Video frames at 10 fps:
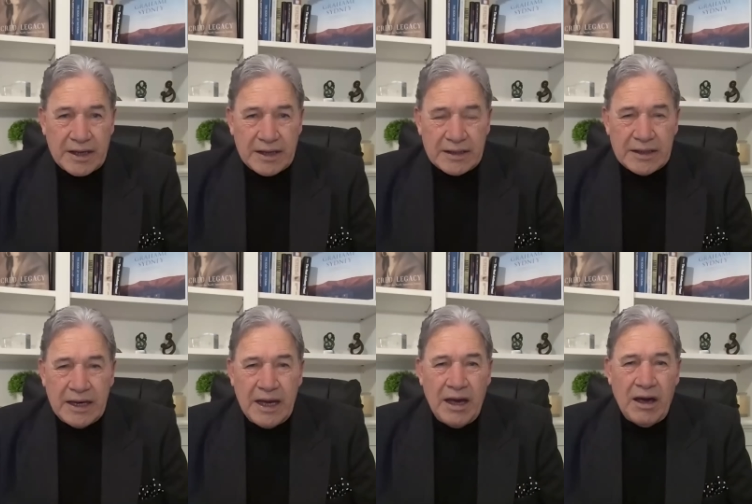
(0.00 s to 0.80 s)

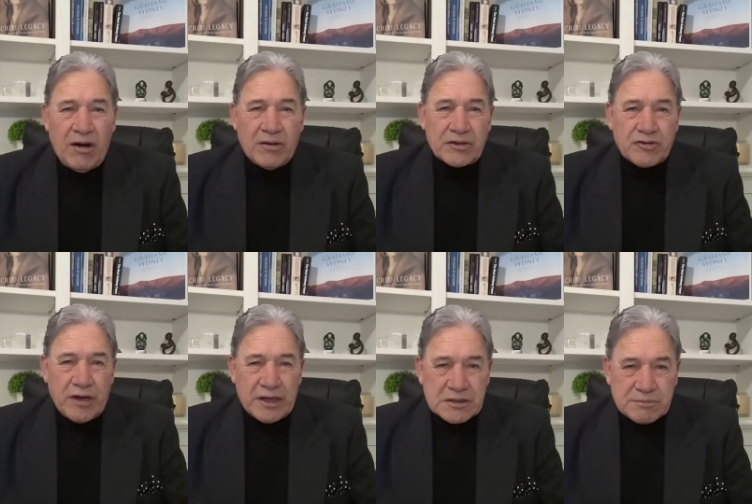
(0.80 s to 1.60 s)
day on
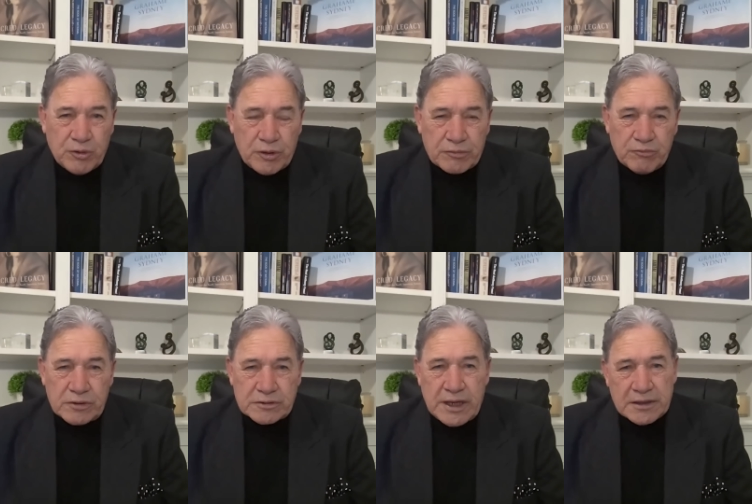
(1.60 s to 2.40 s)
transport
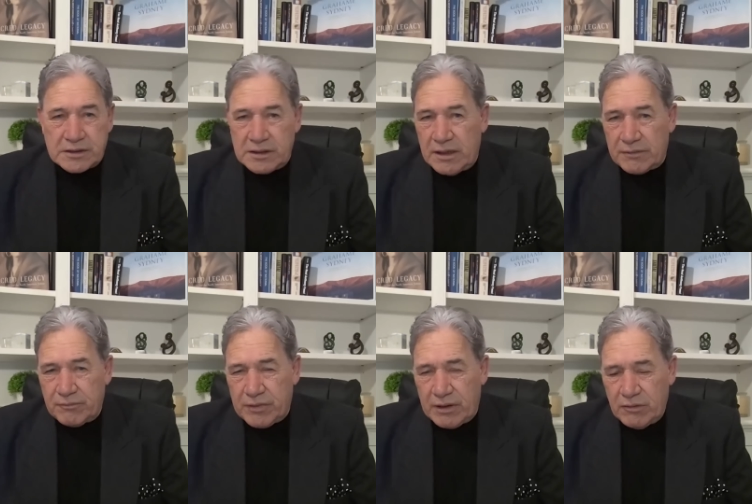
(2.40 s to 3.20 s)
was actually,
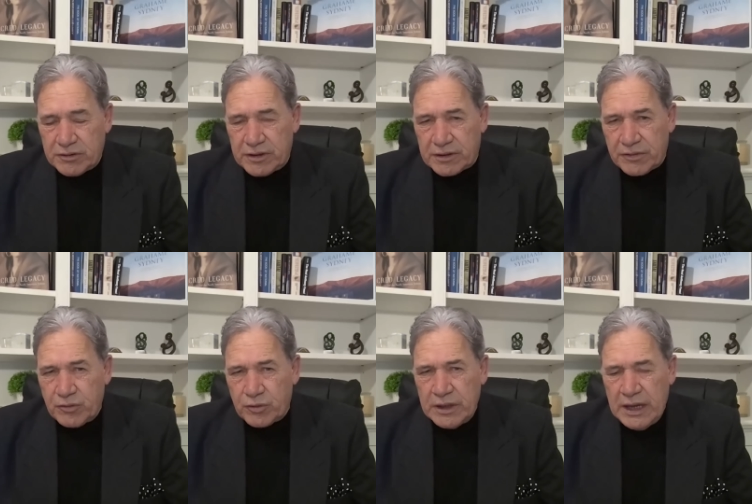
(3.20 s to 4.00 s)
I, I looked at it and
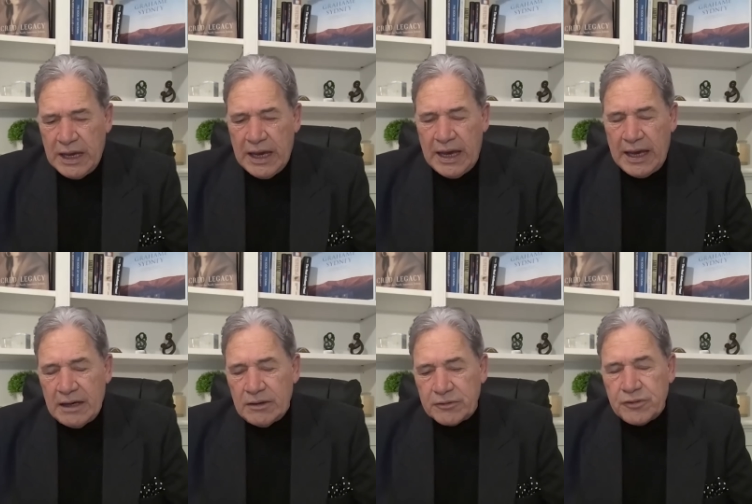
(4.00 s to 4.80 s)
thought,
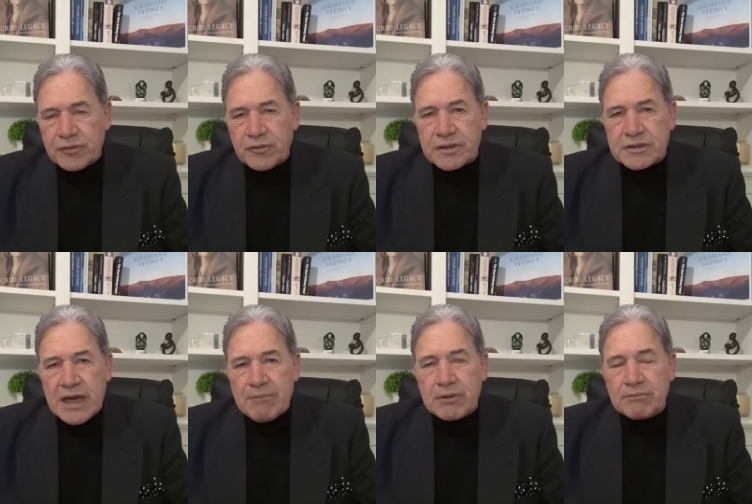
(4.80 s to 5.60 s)
how on earth could this
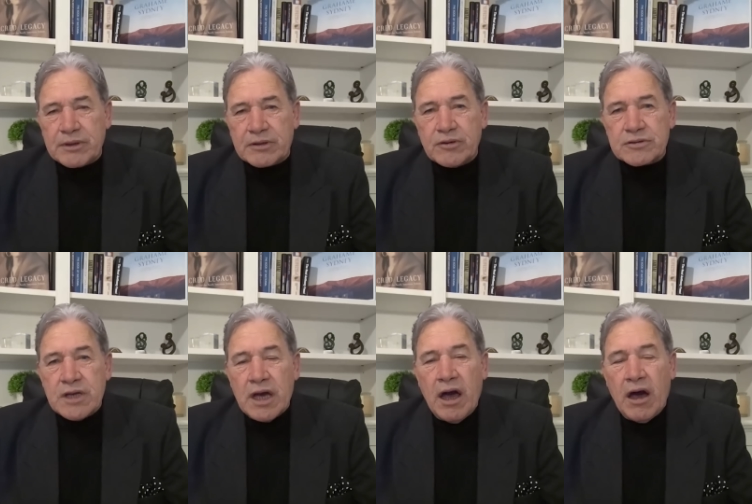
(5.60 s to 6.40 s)
happen? Because
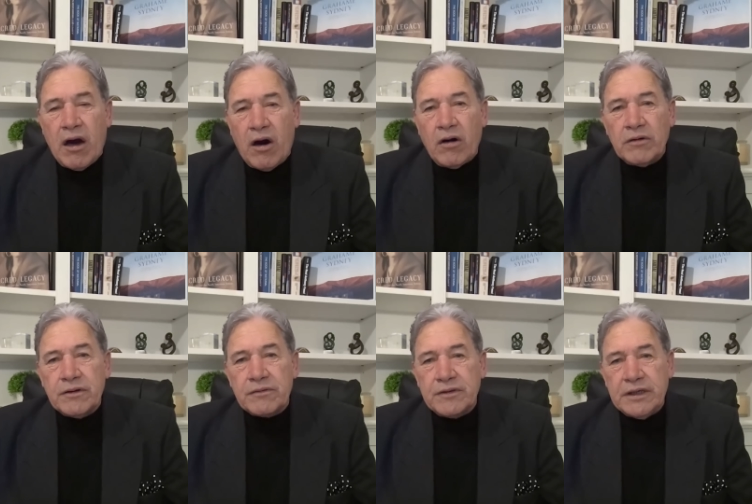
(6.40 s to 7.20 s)

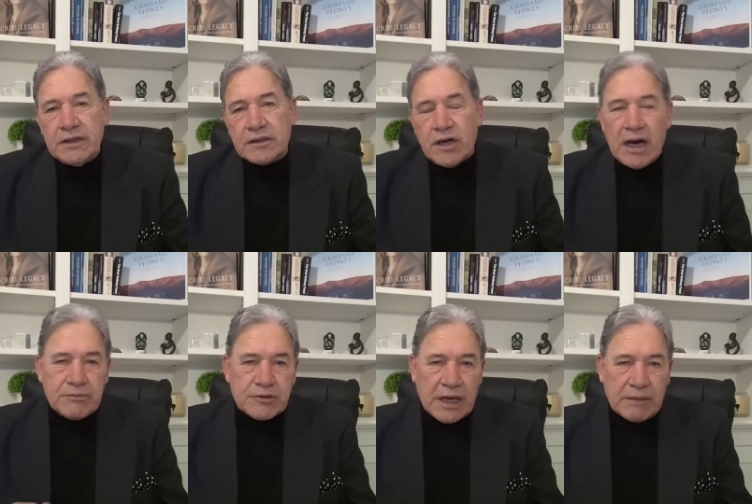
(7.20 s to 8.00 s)
on the
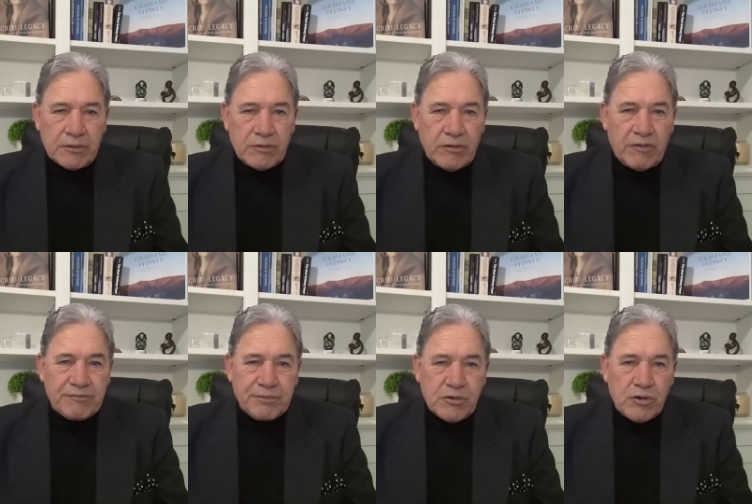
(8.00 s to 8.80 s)
timetable
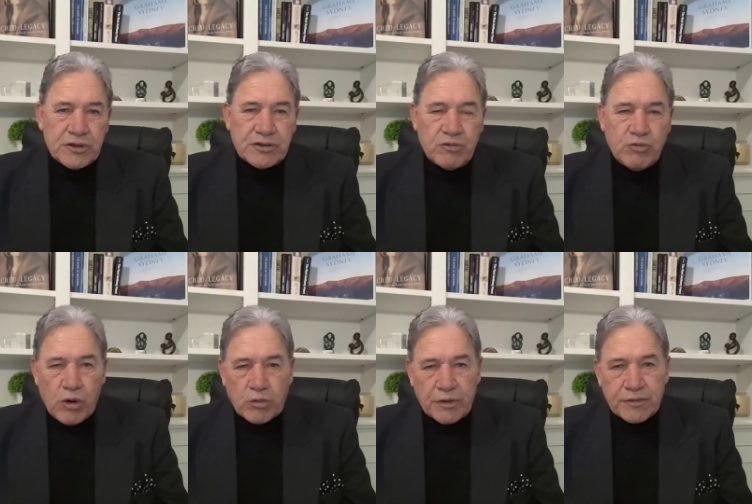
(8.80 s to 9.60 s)
of Puhoi to
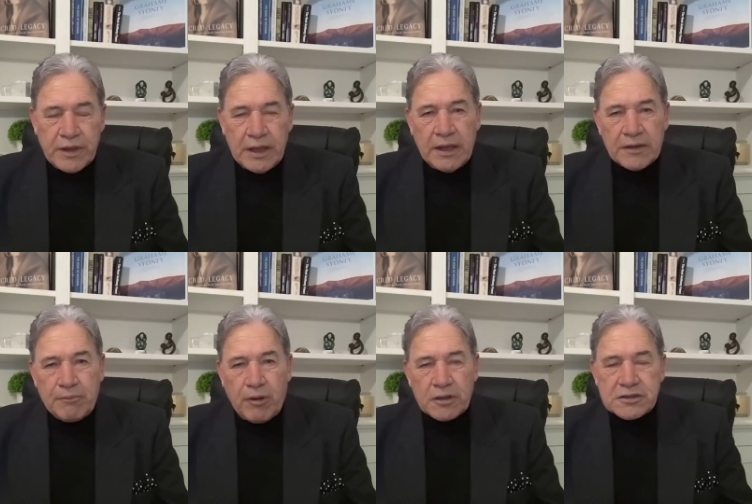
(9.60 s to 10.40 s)
Warkworth,
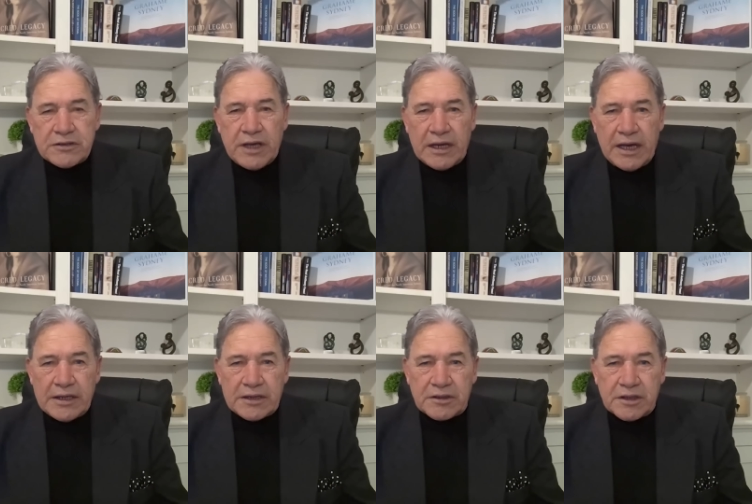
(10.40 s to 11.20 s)
the policy they
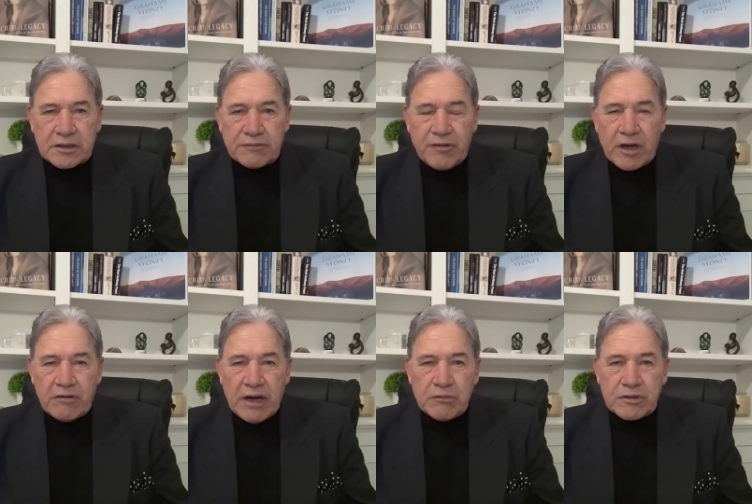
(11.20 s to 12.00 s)
laid out to get to
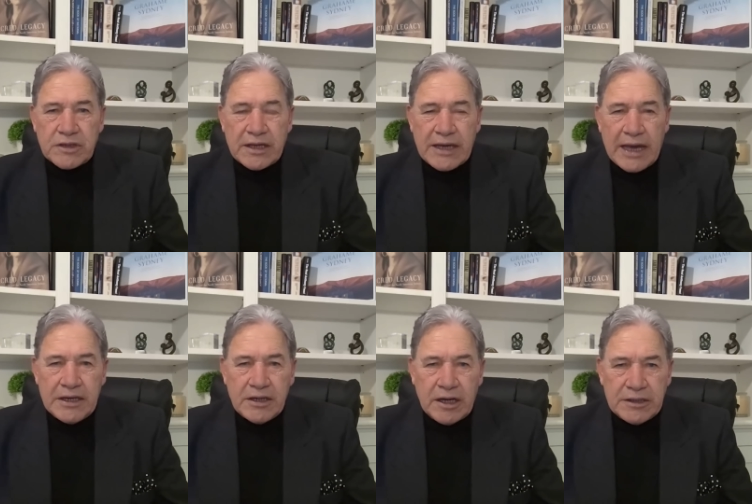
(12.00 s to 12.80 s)
Whangarei would take
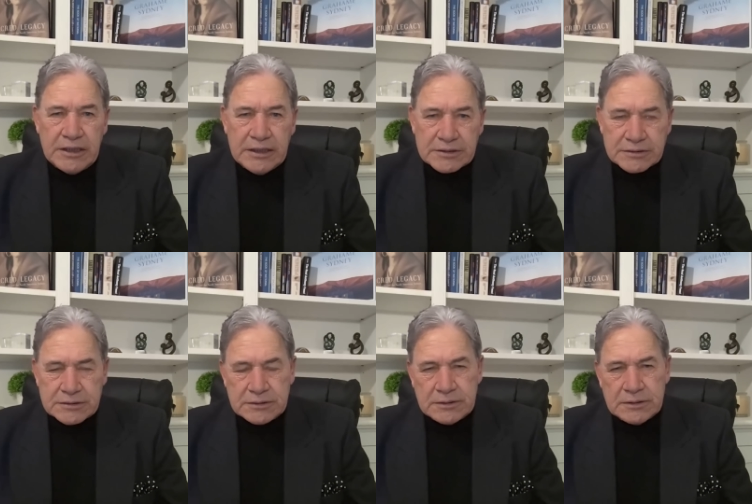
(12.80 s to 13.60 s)
89
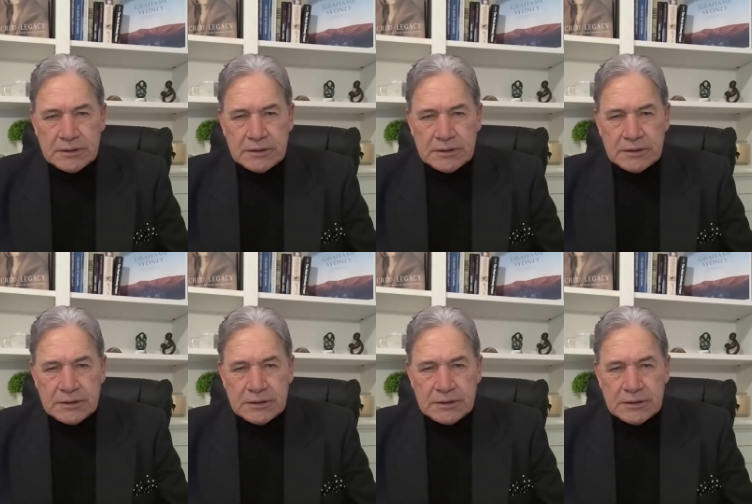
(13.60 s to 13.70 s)
years.